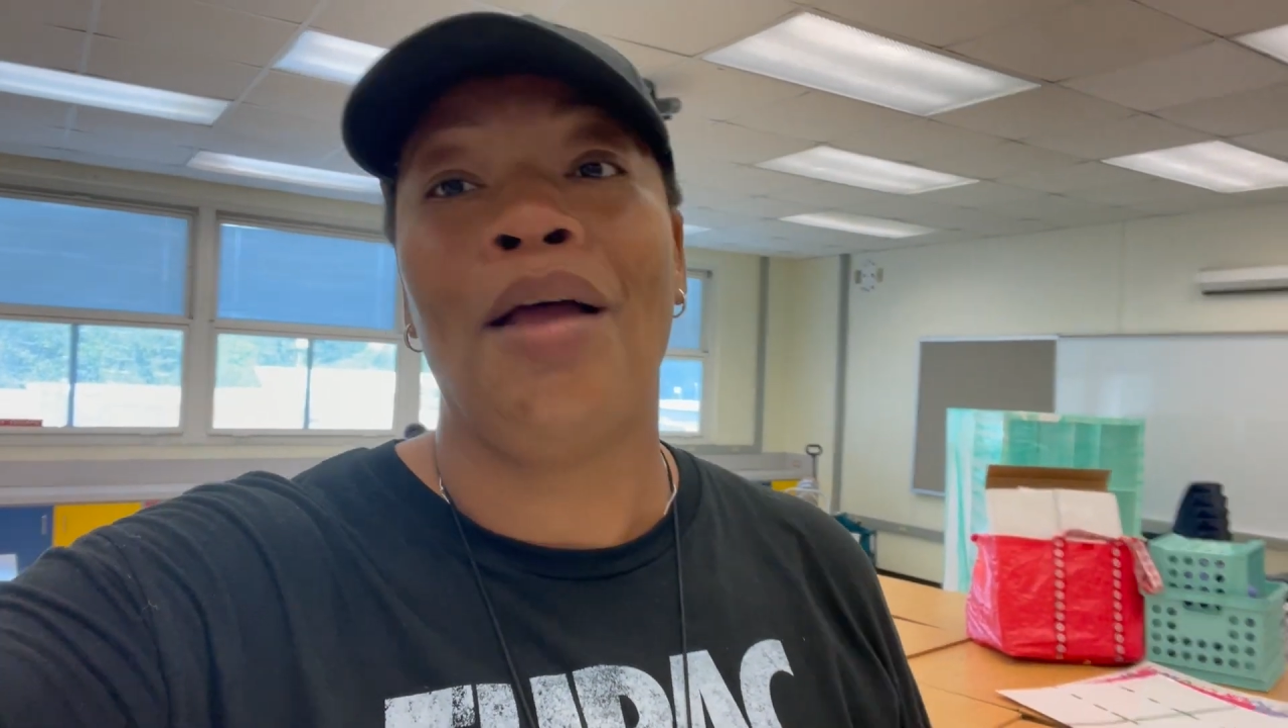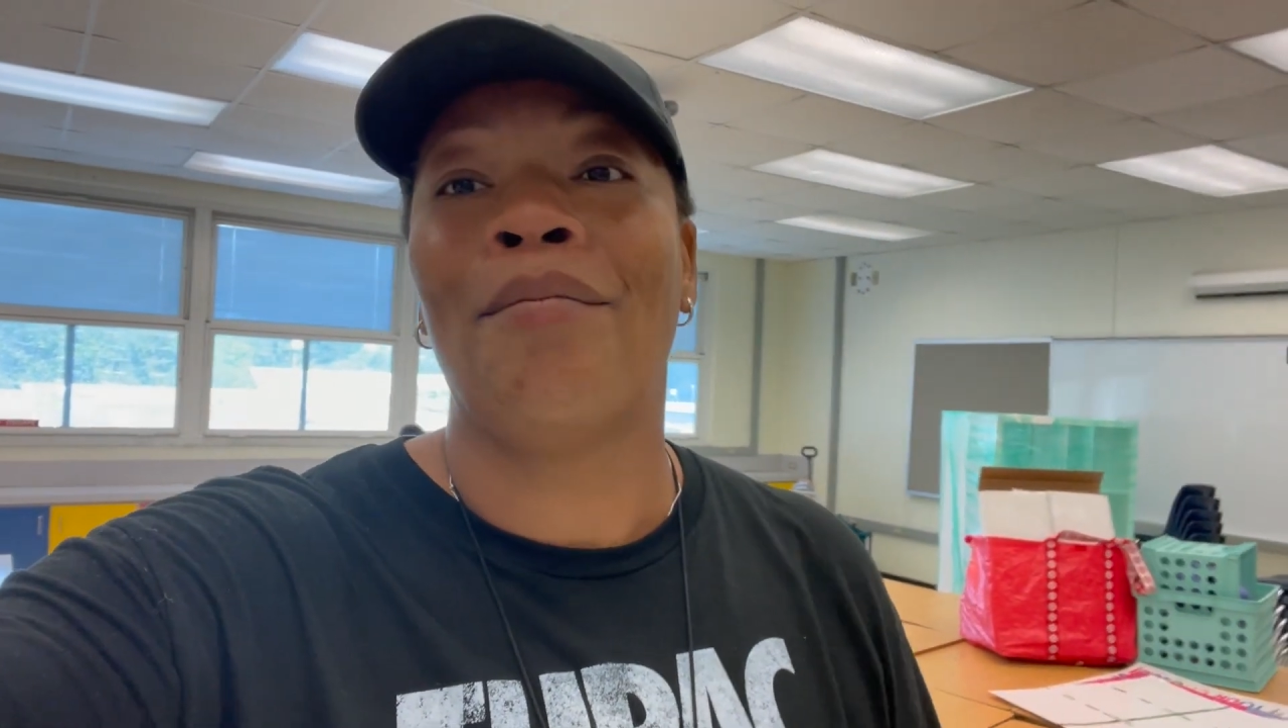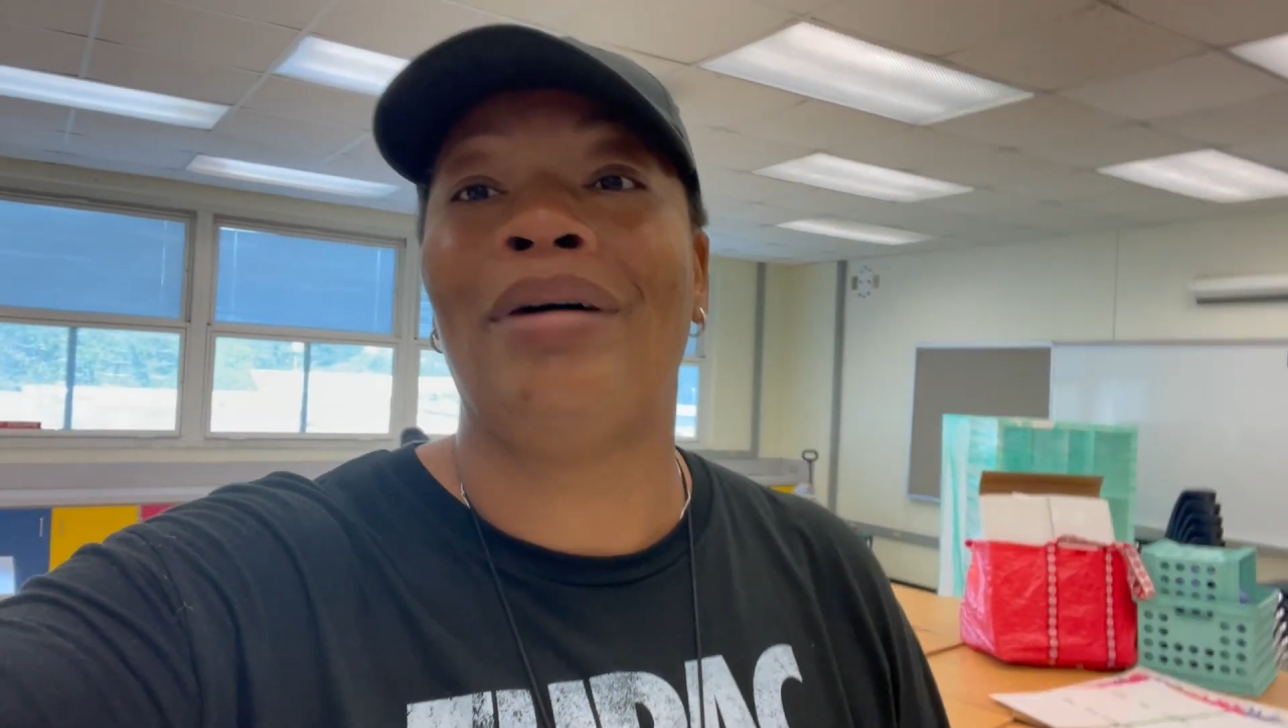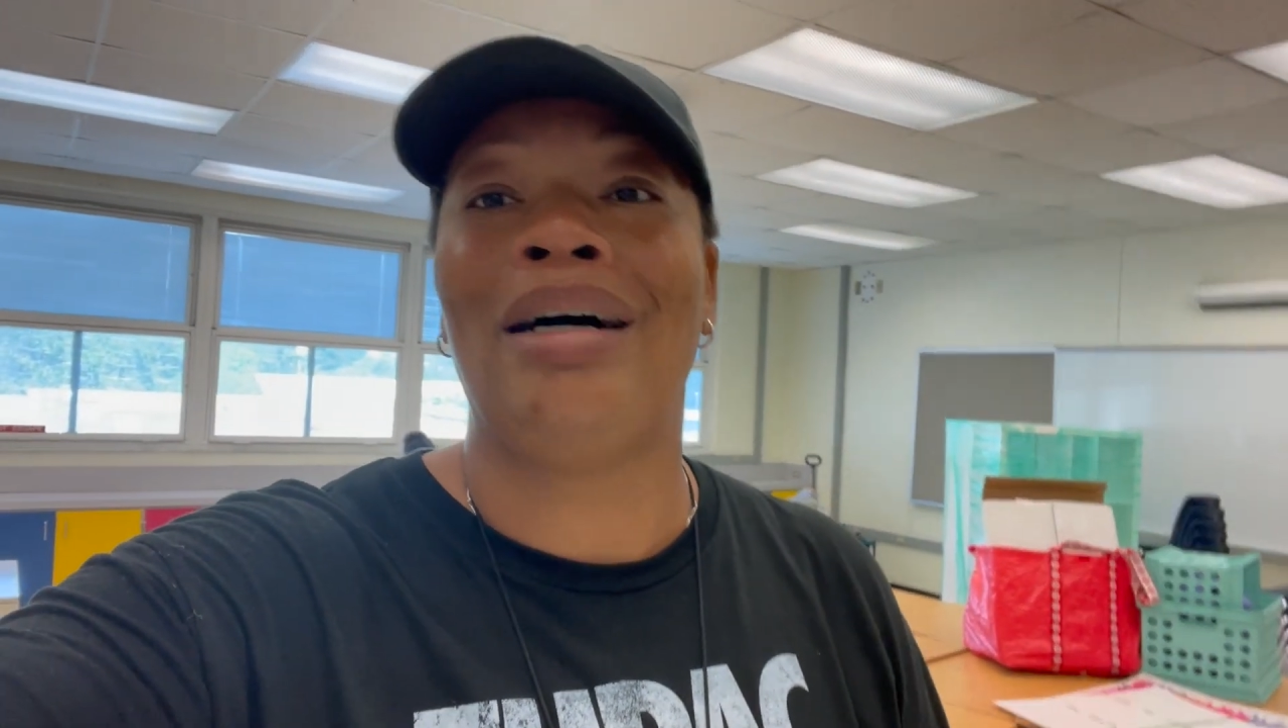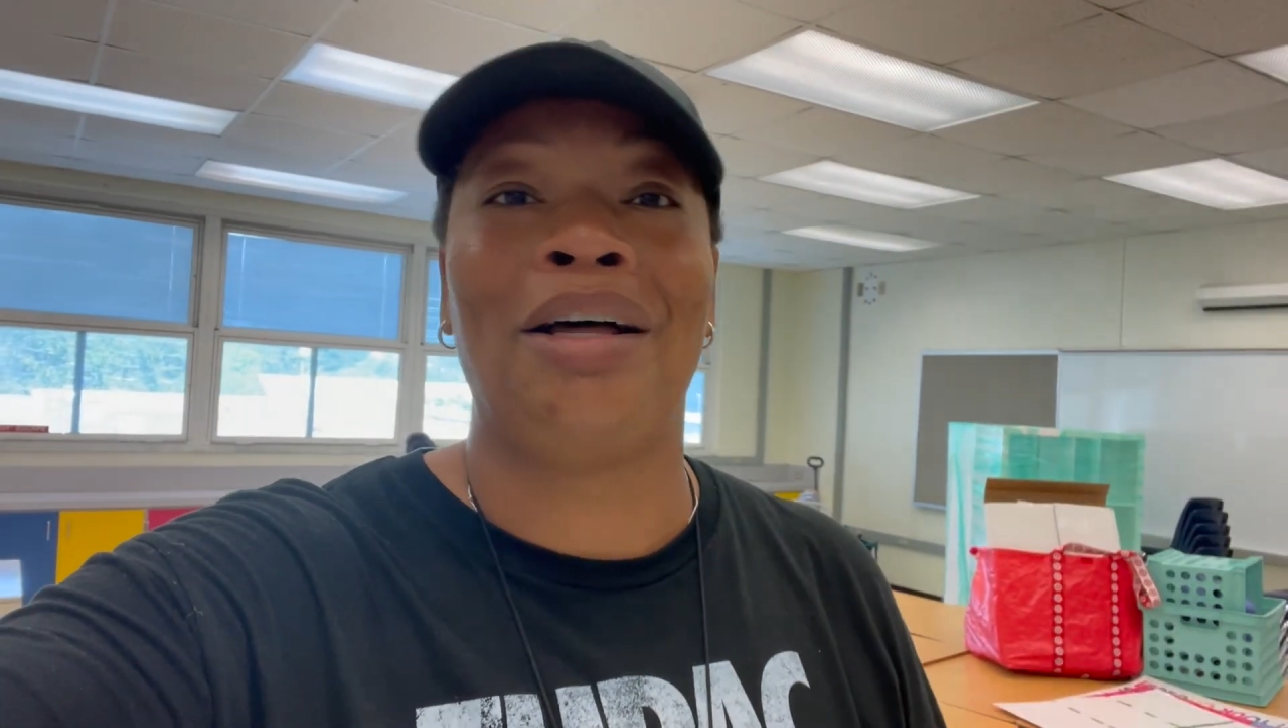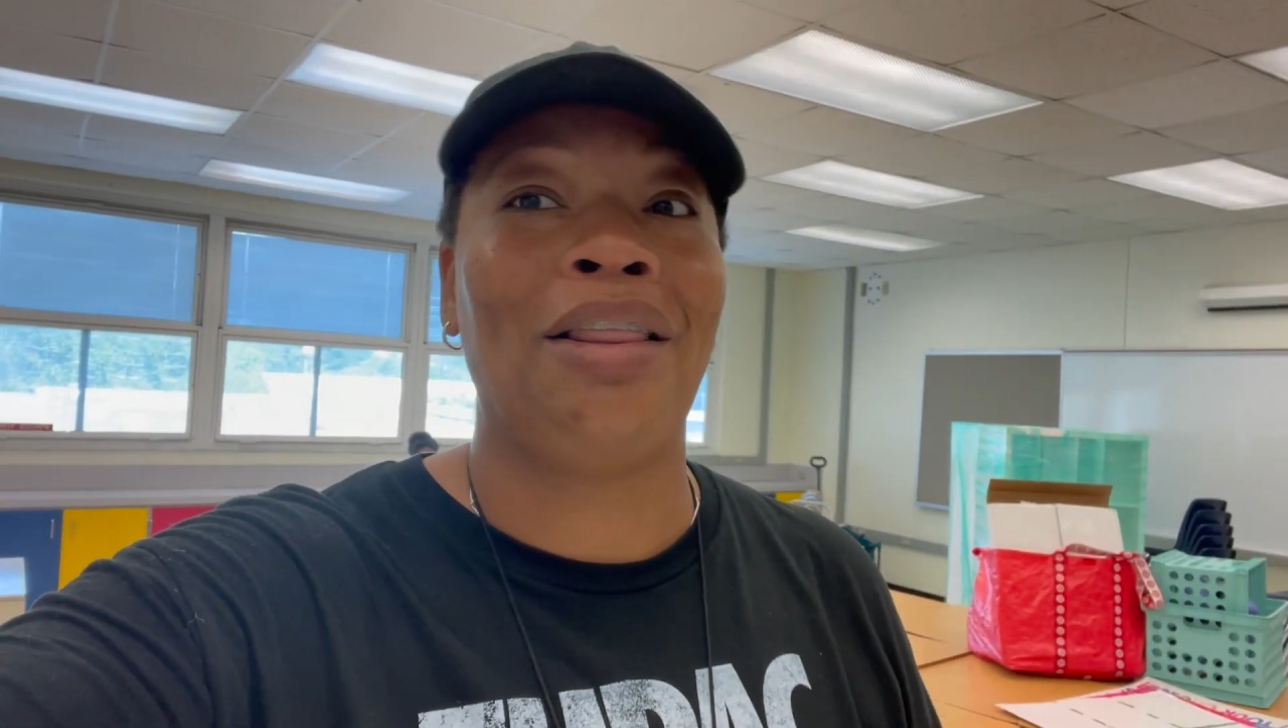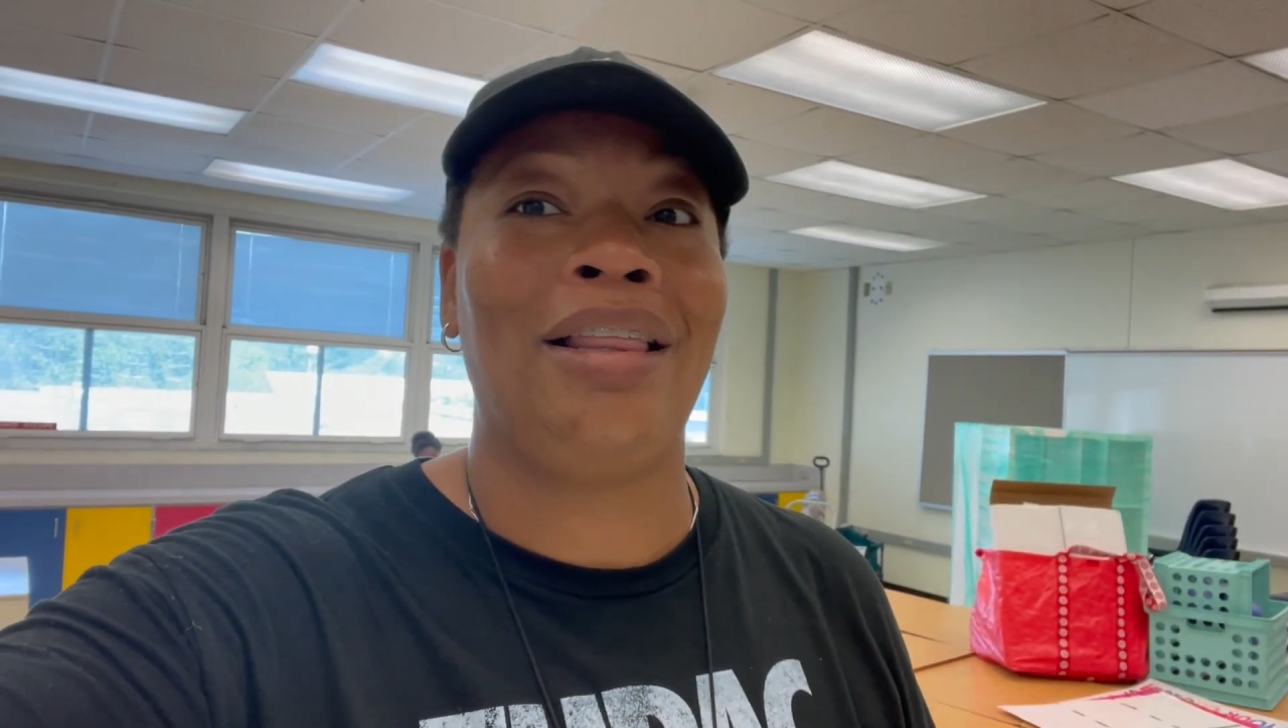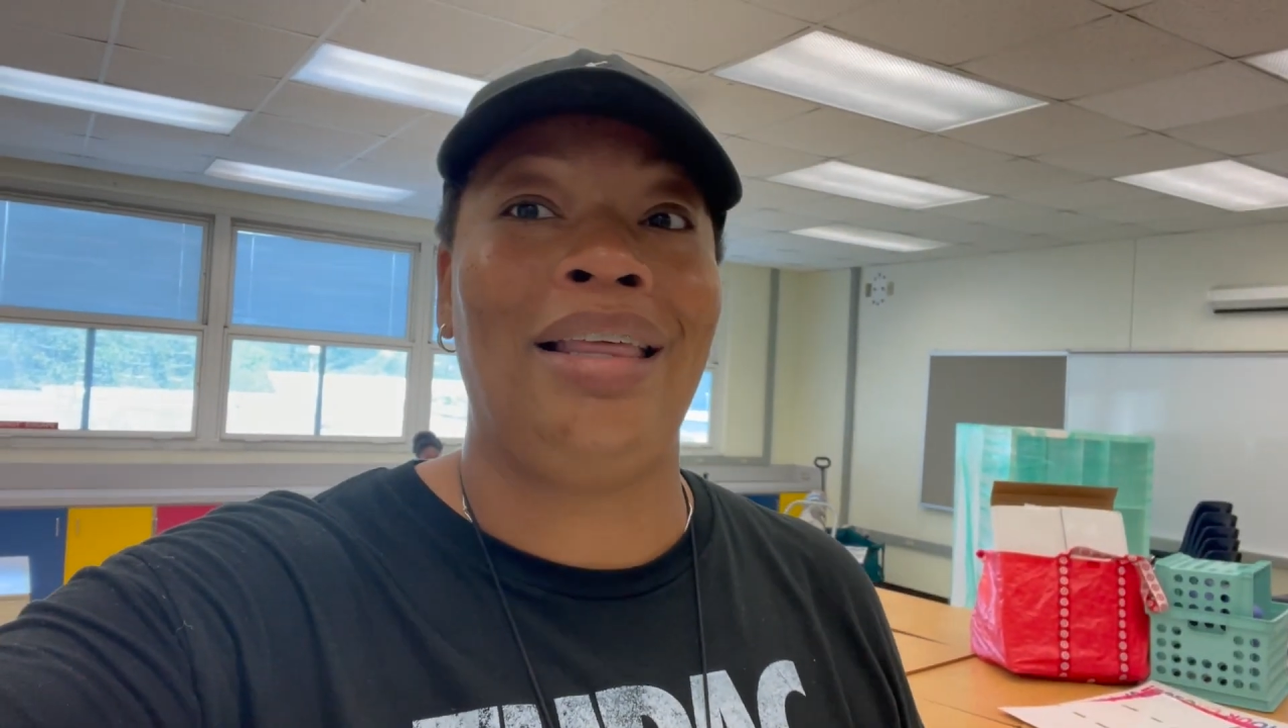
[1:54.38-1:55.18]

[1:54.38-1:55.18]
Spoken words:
But other